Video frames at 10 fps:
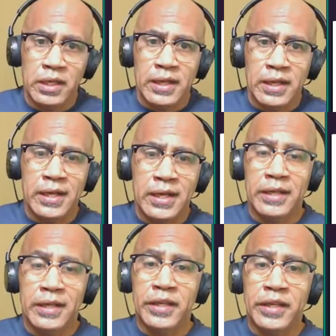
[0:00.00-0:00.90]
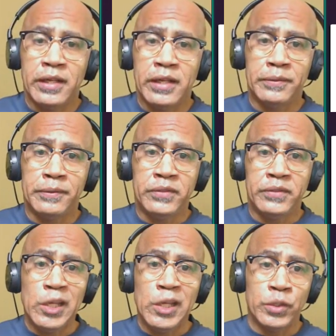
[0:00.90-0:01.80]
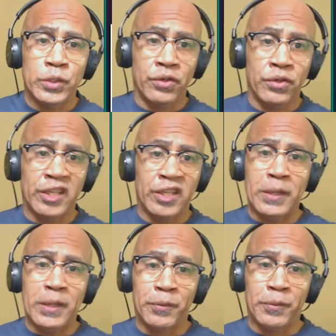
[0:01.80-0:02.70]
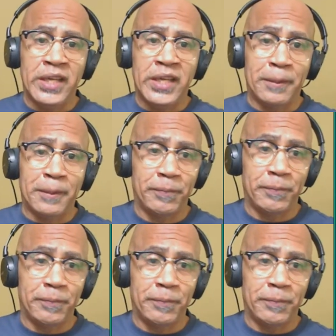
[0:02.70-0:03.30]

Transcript: And I'll tell you what you could expect from today.